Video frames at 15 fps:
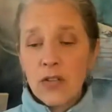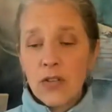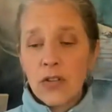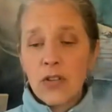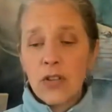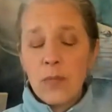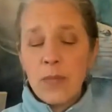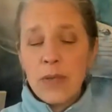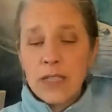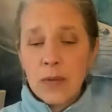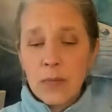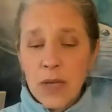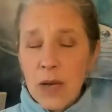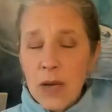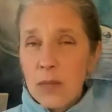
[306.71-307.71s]
So there could be
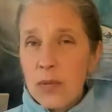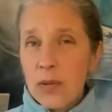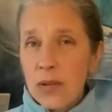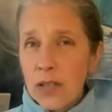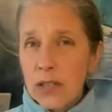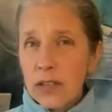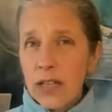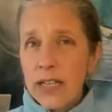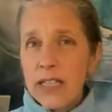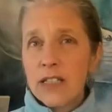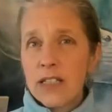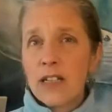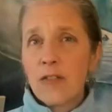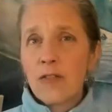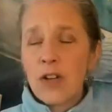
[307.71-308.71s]
some
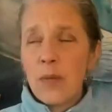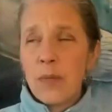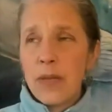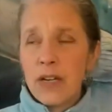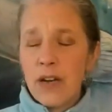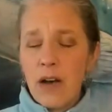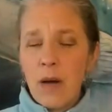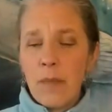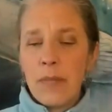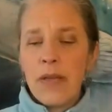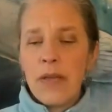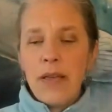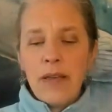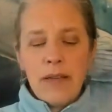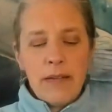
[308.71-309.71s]
bloodline stuff coming up,
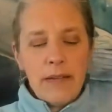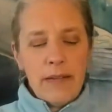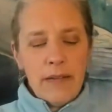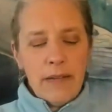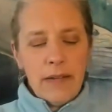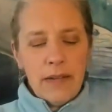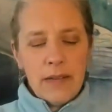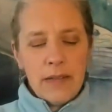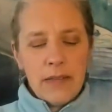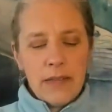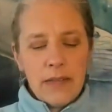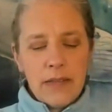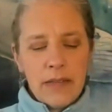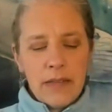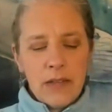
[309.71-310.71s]

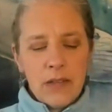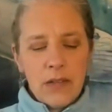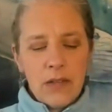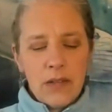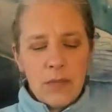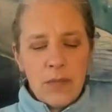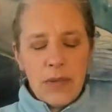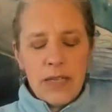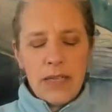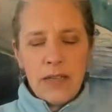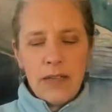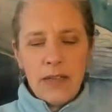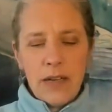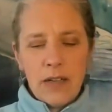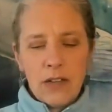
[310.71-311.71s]
and it could
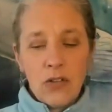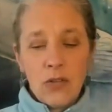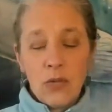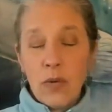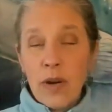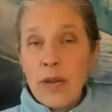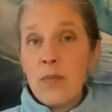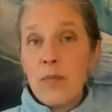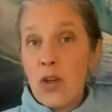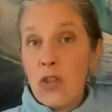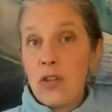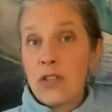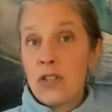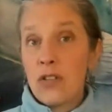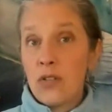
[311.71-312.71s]
be a great
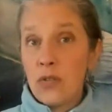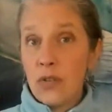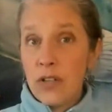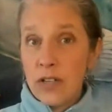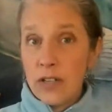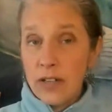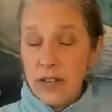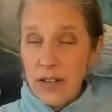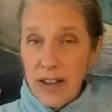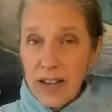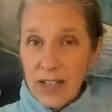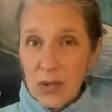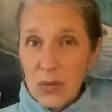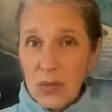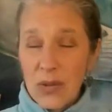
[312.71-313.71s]
month to
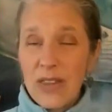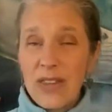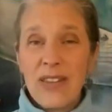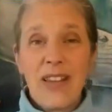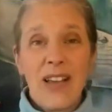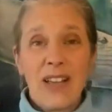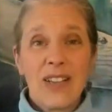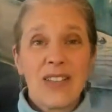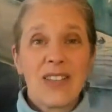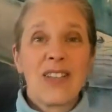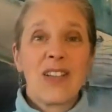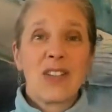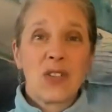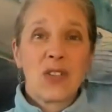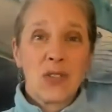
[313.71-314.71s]
connect with the
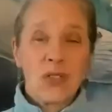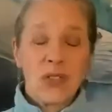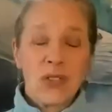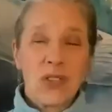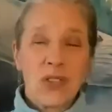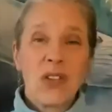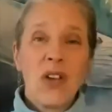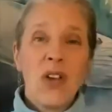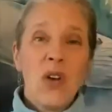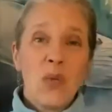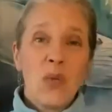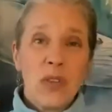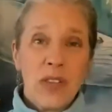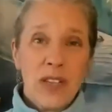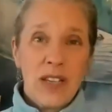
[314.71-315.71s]
ancestors,
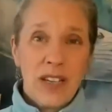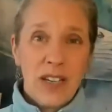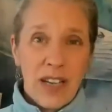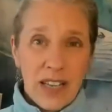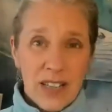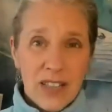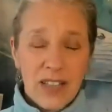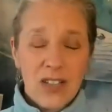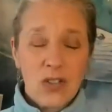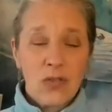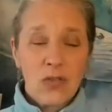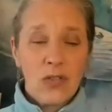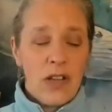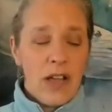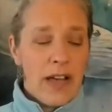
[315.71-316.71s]
with the
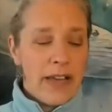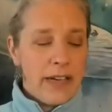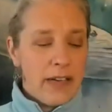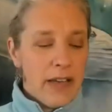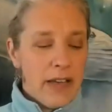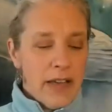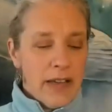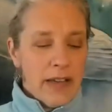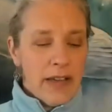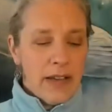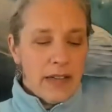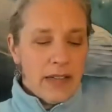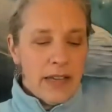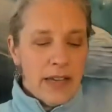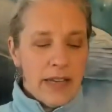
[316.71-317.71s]
ancestral line,
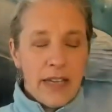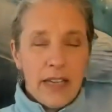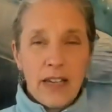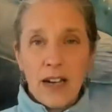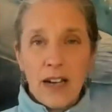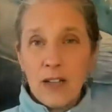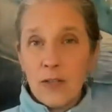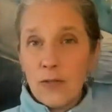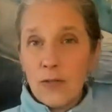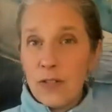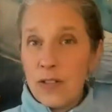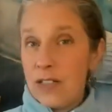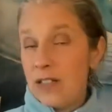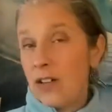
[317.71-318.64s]
and any kind of,